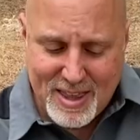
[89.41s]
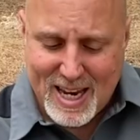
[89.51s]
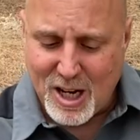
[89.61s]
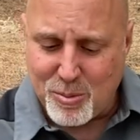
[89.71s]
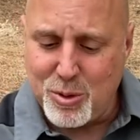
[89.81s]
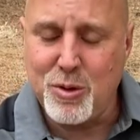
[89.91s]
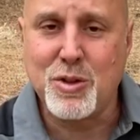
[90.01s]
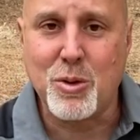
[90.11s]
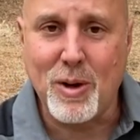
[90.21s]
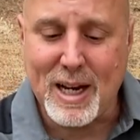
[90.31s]
The handle moves
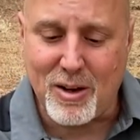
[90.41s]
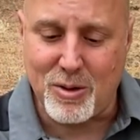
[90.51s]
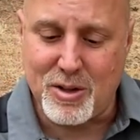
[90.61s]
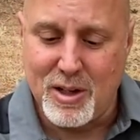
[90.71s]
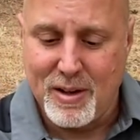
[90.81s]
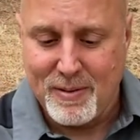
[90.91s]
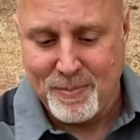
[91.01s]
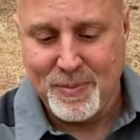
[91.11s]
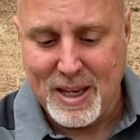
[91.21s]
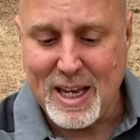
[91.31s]
around
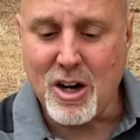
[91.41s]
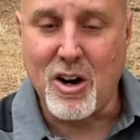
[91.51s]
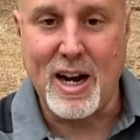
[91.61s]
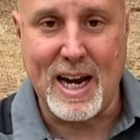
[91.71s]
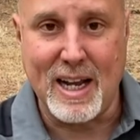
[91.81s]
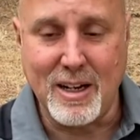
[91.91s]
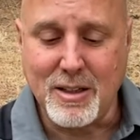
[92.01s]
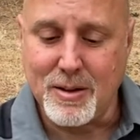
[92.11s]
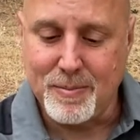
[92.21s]
in our hand.